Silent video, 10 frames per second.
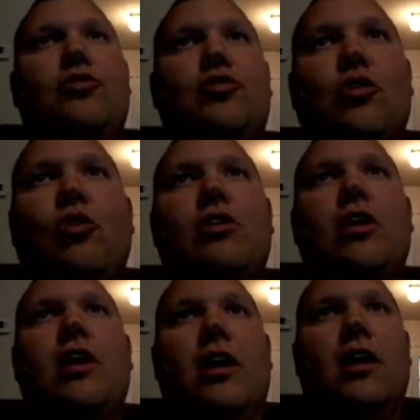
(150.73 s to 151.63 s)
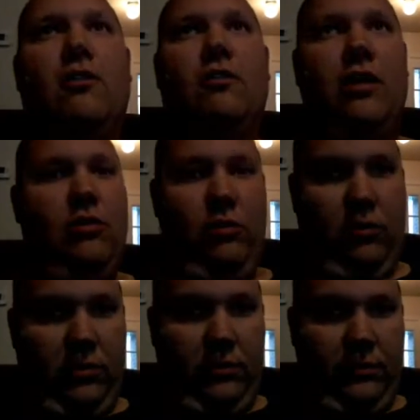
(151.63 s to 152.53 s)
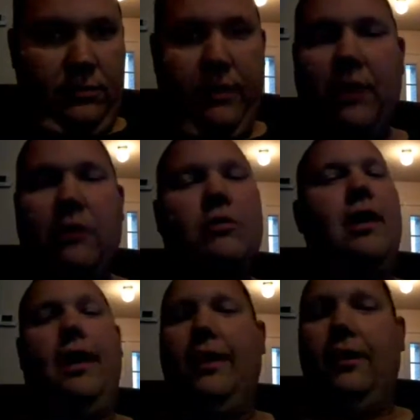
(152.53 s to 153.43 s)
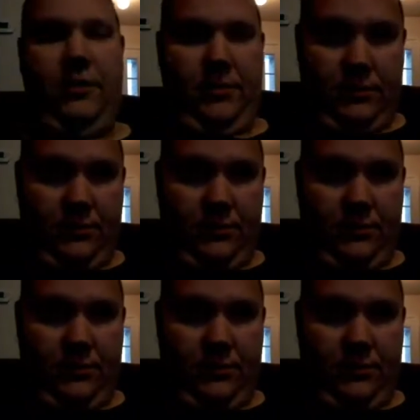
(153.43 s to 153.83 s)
Trolls on the internet are very cruel. They don't care.